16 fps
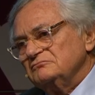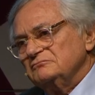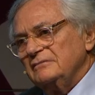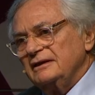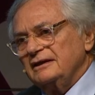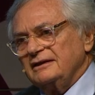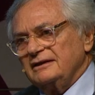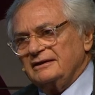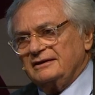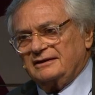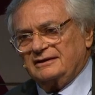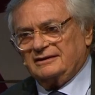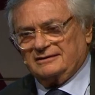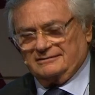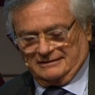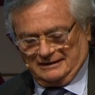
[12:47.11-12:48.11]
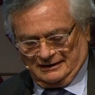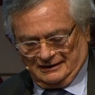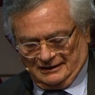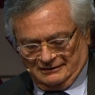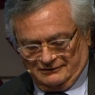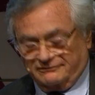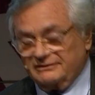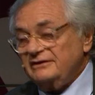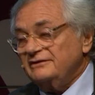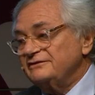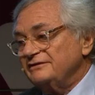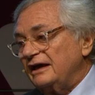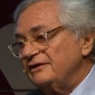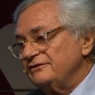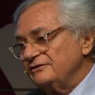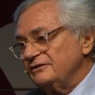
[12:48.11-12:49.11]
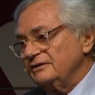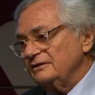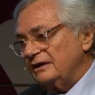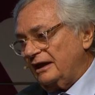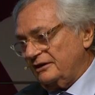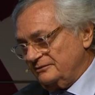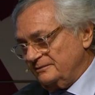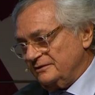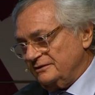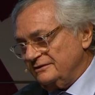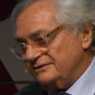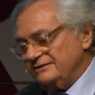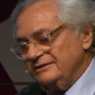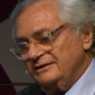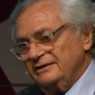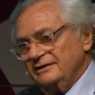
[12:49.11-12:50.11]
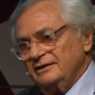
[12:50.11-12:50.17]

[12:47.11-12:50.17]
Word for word: uh, uh, and criticizing experts.